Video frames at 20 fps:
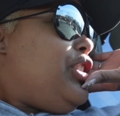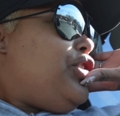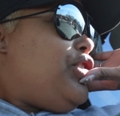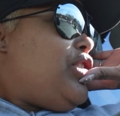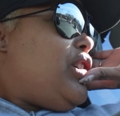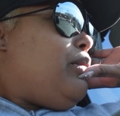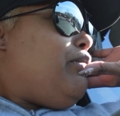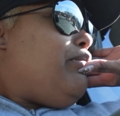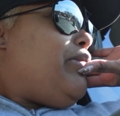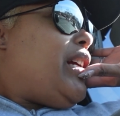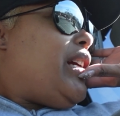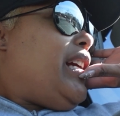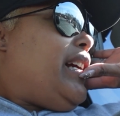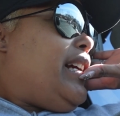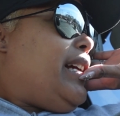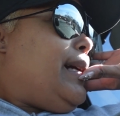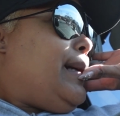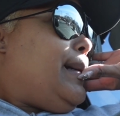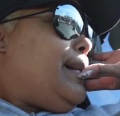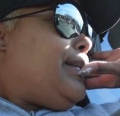should
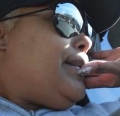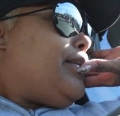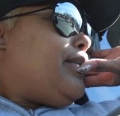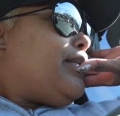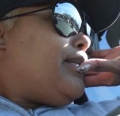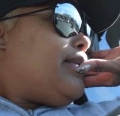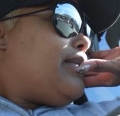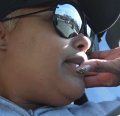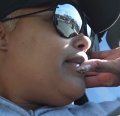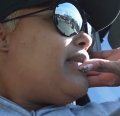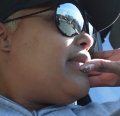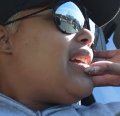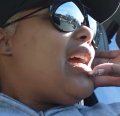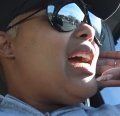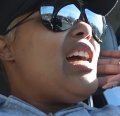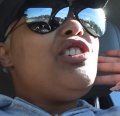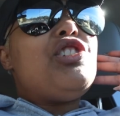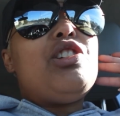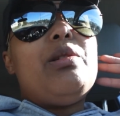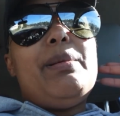be
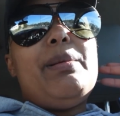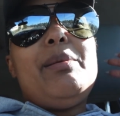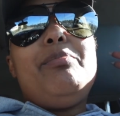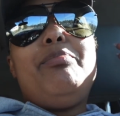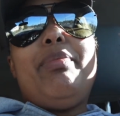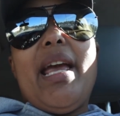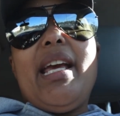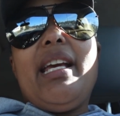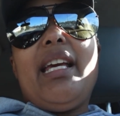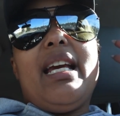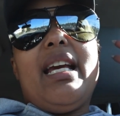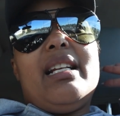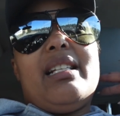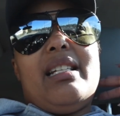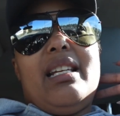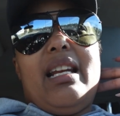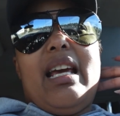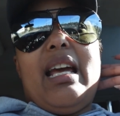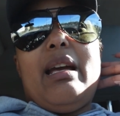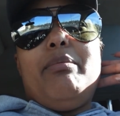I should be baking
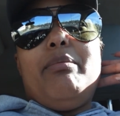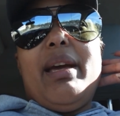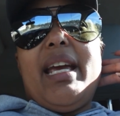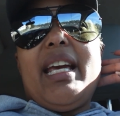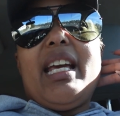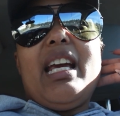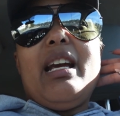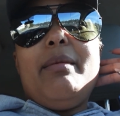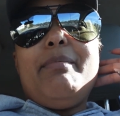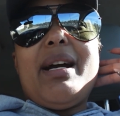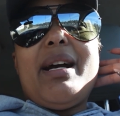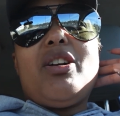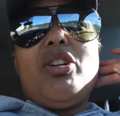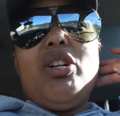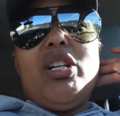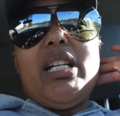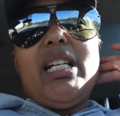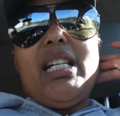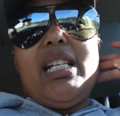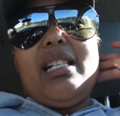today, baking my
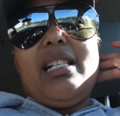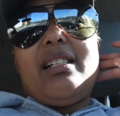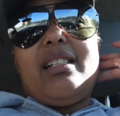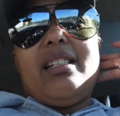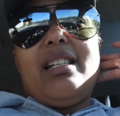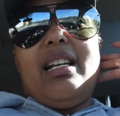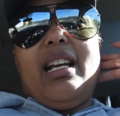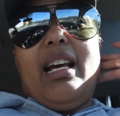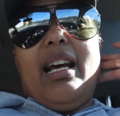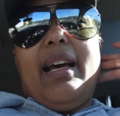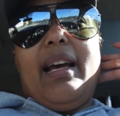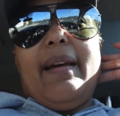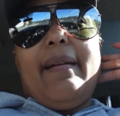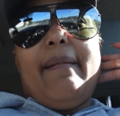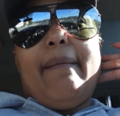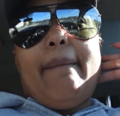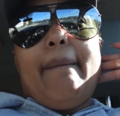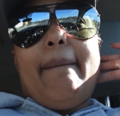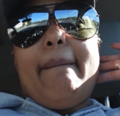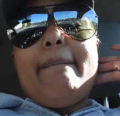cookies
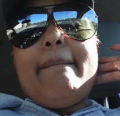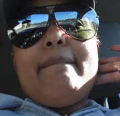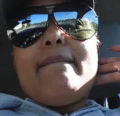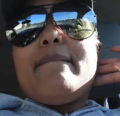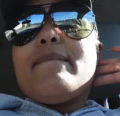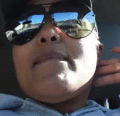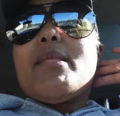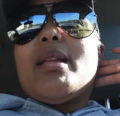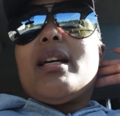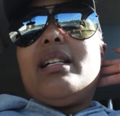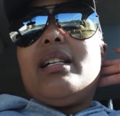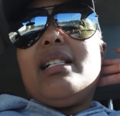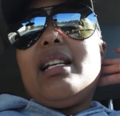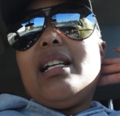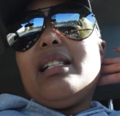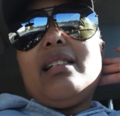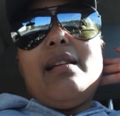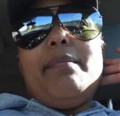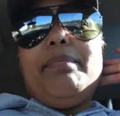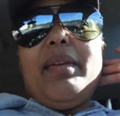today. Cause
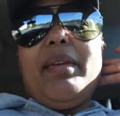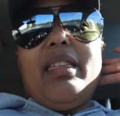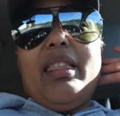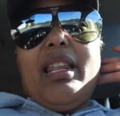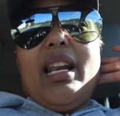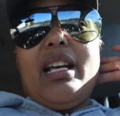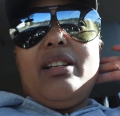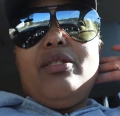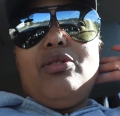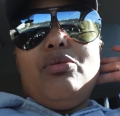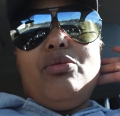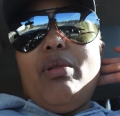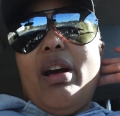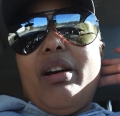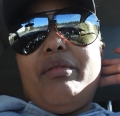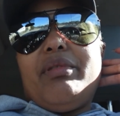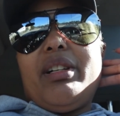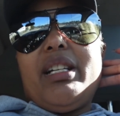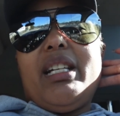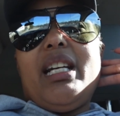that's something that I do
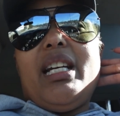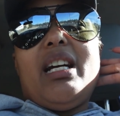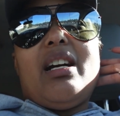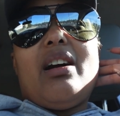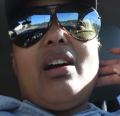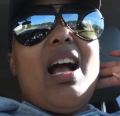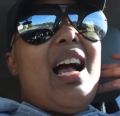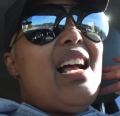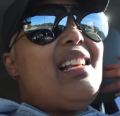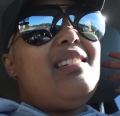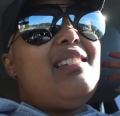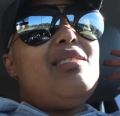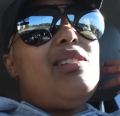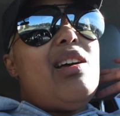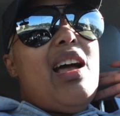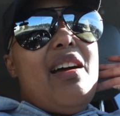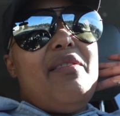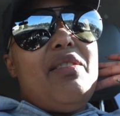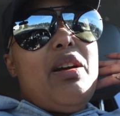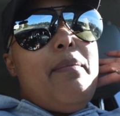every year. I still
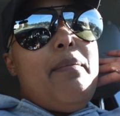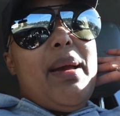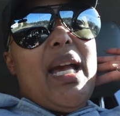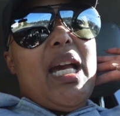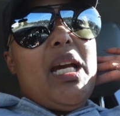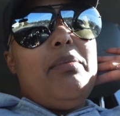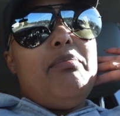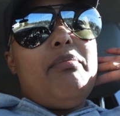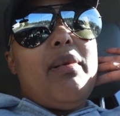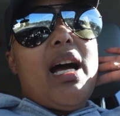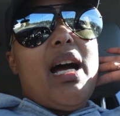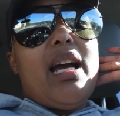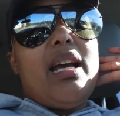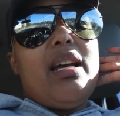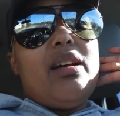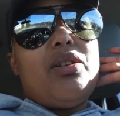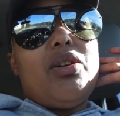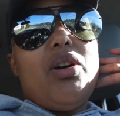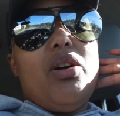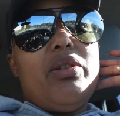haven't made
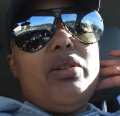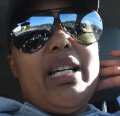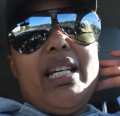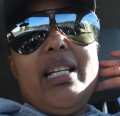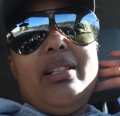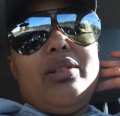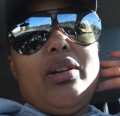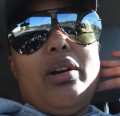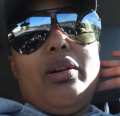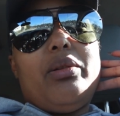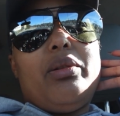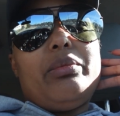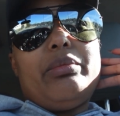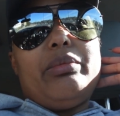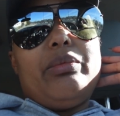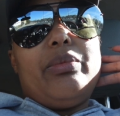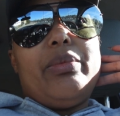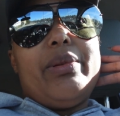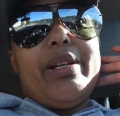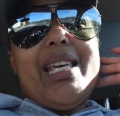my coquito.
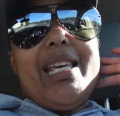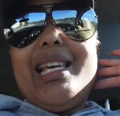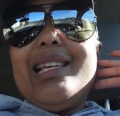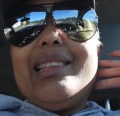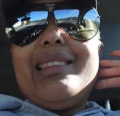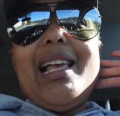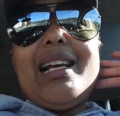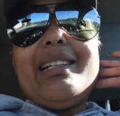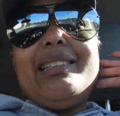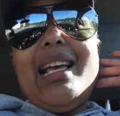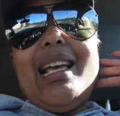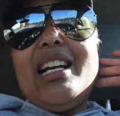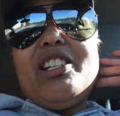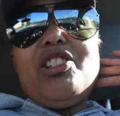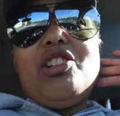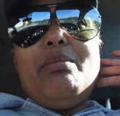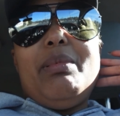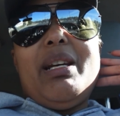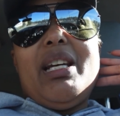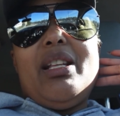Like that
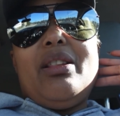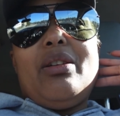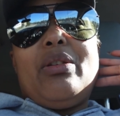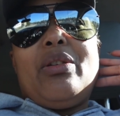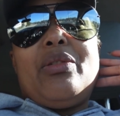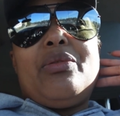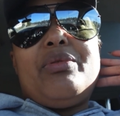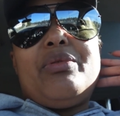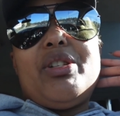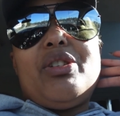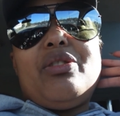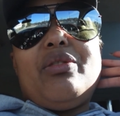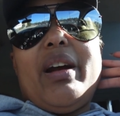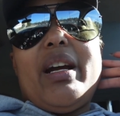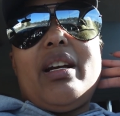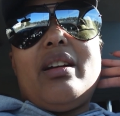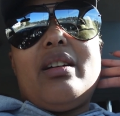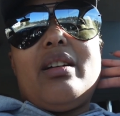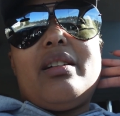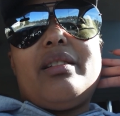should be in the
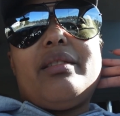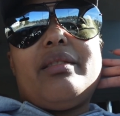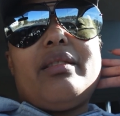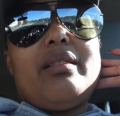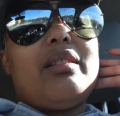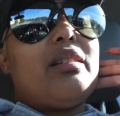refrigerator.